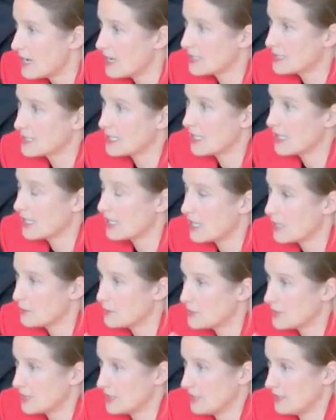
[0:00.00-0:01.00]
had a
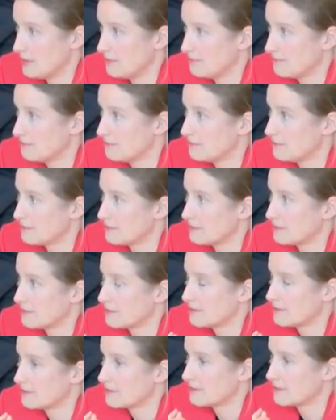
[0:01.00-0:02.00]
company
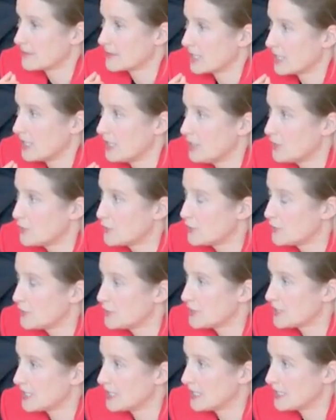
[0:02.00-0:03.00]

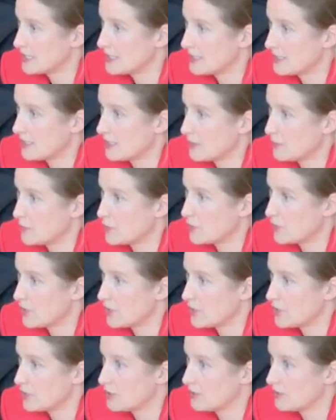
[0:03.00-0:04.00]
introduced an ECT
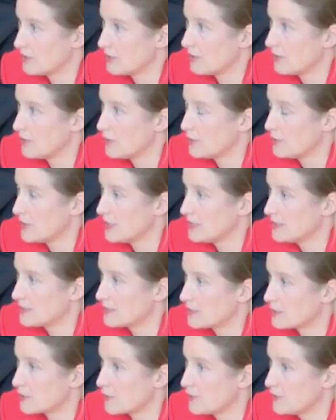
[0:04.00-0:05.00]
arbitration on the
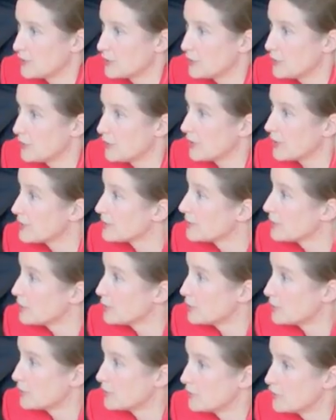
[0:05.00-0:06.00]
basis of the
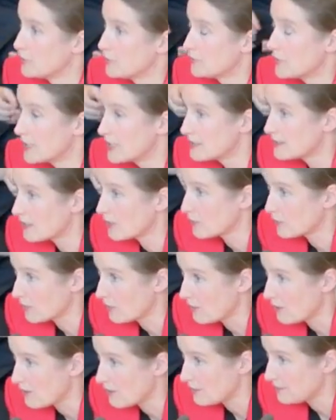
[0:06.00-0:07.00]
2002 phase
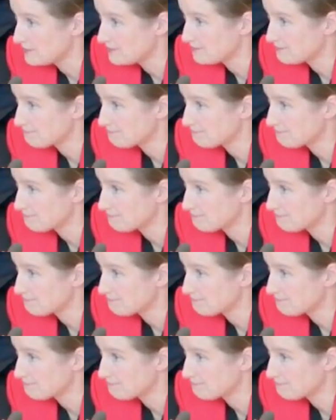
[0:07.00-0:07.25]
out law,